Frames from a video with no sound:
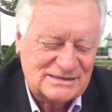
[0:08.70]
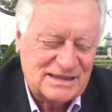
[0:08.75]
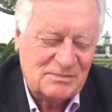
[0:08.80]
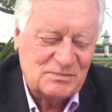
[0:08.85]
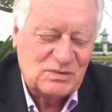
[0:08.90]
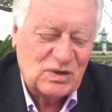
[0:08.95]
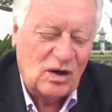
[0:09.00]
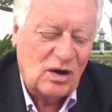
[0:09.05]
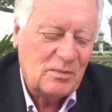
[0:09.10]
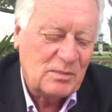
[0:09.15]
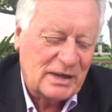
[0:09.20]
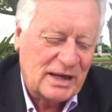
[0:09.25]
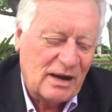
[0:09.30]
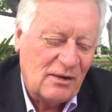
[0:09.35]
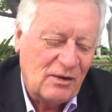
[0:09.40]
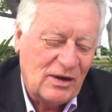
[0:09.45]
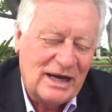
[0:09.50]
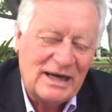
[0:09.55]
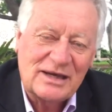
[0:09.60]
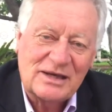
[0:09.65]
some time
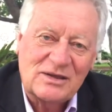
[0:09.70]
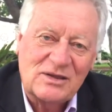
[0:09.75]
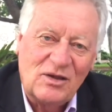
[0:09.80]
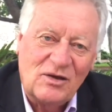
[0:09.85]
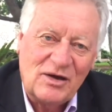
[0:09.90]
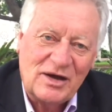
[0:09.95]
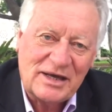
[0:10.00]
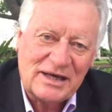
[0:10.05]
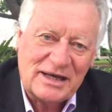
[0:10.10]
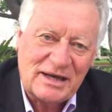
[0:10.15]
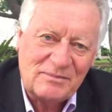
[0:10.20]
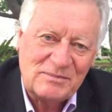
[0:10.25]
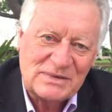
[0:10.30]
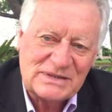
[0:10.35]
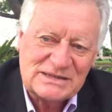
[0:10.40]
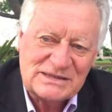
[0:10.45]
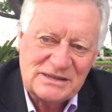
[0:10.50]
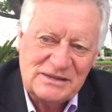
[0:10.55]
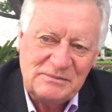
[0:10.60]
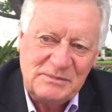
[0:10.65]
ago I had a client come
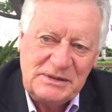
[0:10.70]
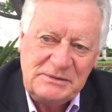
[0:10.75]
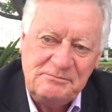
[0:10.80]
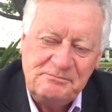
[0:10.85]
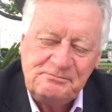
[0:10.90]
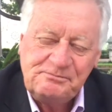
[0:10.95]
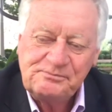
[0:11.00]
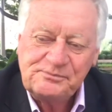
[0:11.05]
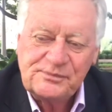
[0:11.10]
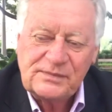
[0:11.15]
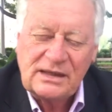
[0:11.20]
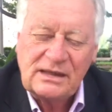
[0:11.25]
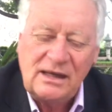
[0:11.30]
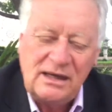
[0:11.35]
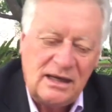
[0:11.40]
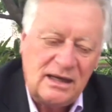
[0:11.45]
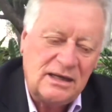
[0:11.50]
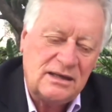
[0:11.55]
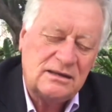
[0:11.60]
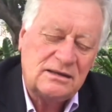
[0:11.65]
to see me,
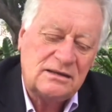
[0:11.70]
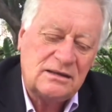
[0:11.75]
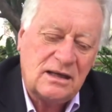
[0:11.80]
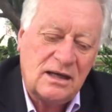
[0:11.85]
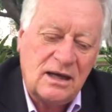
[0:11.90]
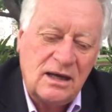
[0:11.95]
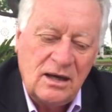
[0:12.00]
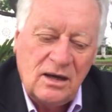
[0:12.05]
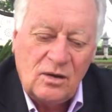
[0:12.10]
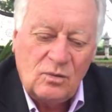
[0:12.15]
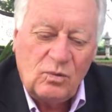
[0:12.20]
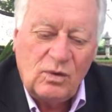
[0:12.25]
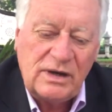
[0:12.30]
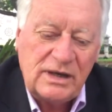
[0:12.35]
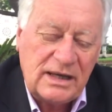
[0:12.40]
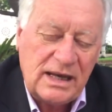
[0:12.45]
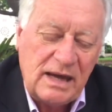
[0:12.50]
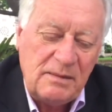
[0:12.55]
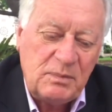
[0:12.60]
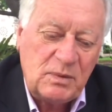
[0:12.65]
and
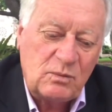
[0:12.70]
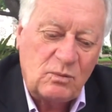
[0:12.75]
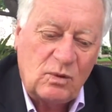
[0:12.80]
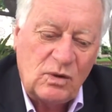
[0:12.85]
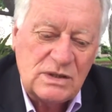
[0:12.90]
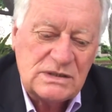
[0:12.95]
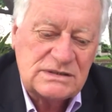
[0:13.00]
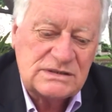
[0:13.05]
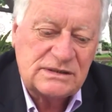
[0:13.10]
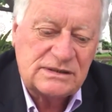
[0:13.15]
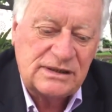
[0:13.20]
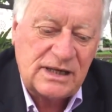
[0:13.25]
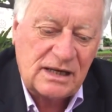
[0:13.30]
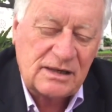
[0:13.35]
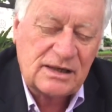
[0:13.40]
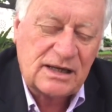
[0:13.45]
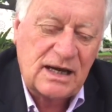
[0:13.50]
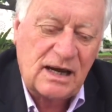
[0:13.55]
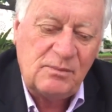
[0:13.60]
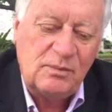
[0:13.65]
what had happened was a
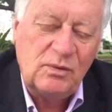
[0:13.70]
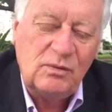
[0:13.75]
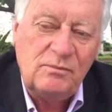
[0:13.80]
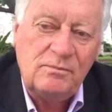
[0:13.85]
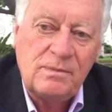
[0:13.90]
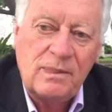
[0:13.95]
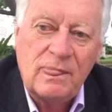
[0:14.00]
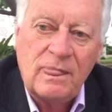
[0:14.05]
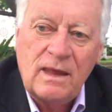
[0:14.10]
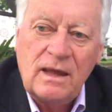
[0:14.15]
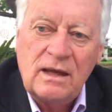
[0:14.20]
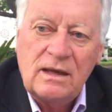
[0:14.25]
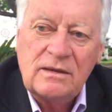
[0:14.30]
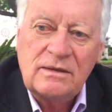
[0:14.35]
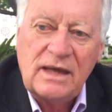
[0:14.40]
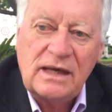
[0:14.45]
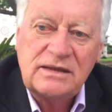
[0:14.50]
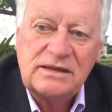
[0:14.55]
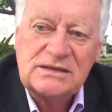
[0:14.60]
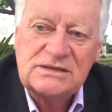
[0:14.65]
young couple,
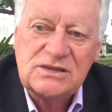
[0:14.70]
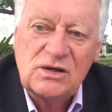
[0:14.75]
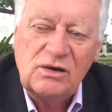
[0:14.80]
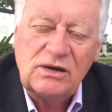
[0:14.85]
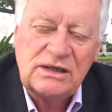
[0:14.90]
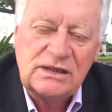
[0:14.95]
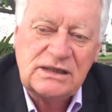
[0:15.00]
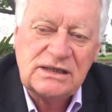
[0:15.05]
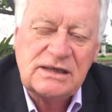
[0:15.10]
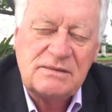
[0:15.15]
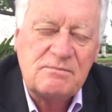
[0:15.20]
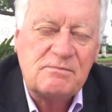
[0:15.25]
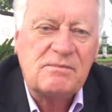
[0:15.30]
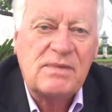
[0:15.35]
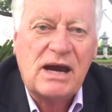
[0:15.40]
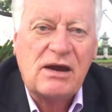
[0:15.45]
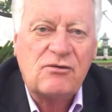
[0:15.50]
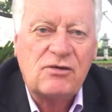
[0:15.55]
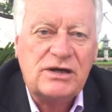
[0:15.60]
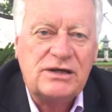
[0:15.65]
they decided to get
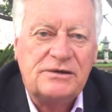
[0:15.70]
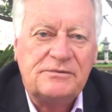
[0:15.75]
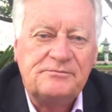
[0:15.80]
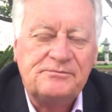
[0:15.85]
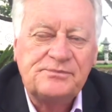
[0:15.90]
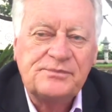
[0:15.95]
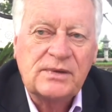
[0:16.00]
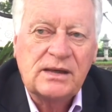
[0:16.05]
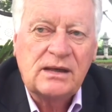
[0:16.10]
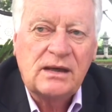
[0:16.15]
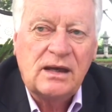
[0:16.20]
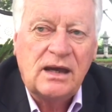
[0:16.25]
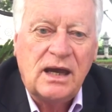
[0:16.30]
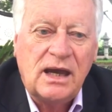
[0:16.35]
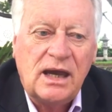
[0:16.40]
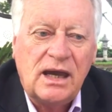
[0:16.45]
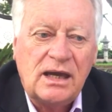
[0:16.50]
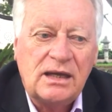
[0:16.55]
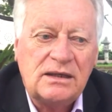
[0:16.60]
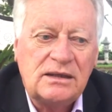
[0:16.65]
married,
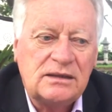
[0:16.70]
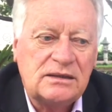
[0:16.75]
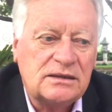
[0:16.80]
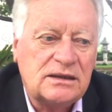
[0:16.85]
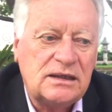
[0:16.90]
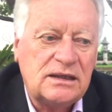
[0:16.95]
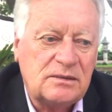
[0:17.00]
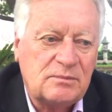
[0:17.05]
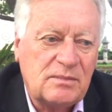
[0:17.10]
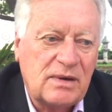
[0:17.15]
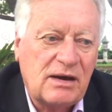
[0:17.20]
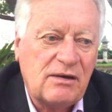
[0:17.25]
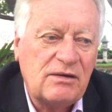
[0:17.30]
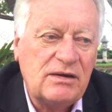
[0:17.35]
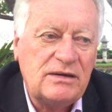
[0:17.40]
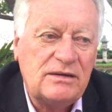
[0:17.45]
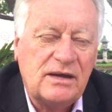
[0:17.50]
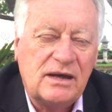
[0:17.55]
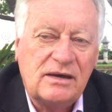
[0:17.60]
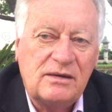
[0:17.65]
and in getting
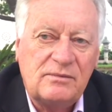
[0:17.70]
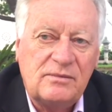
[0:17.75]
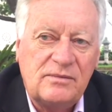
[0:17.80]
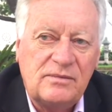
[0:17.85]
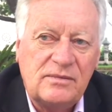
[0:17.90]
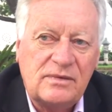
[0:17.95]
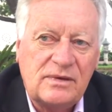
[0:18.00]
married they'd